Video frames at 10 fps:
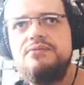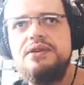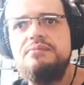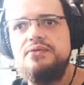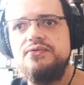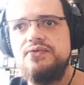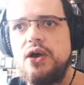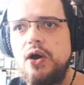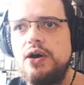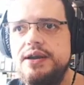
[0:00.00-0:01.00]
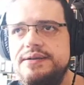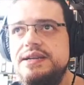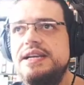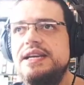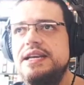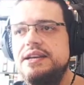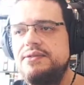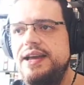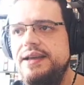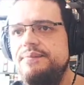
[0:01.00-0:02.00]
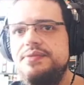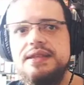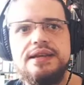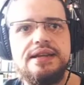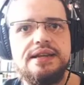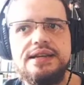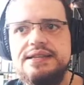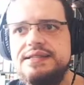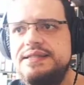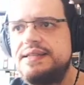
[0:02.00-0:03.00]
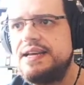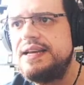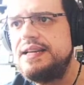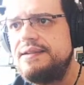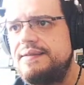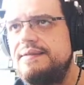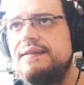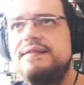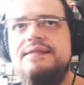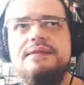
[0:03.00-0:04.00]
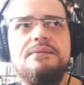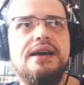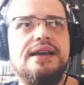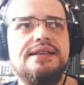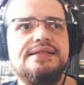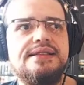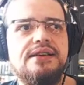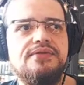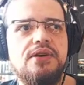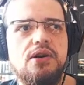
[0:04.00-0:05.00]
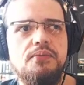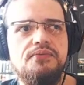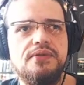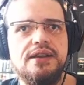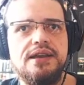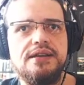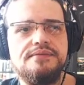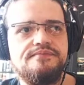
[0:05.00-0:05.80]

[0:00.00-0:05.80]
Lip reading: we move on. Either way, it is, not doxing myself, hopefully.